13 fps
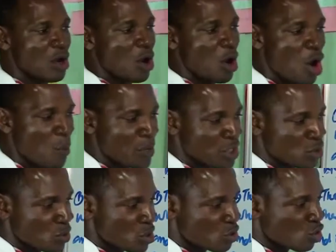All we need
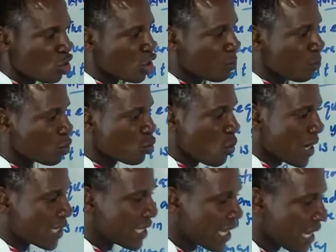to do is to just put
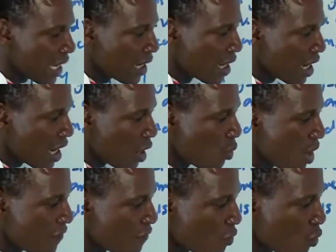1 here, and we
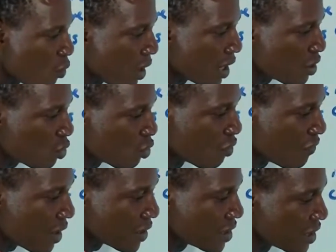have 1
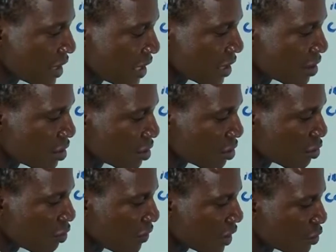over 3
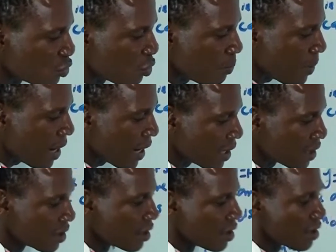over 2
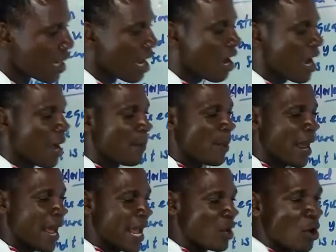pi. Now
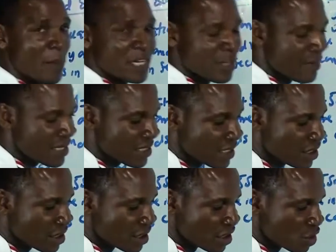apply your
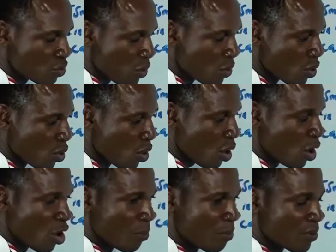mathematics. This one will go
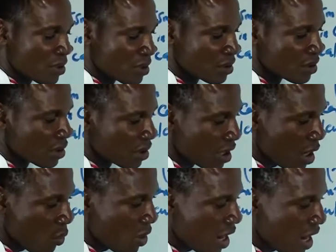up.
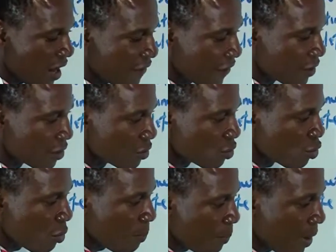Now we have
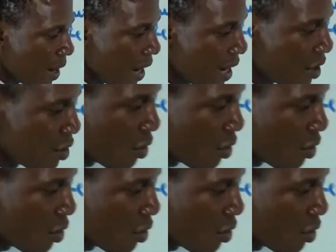2 pi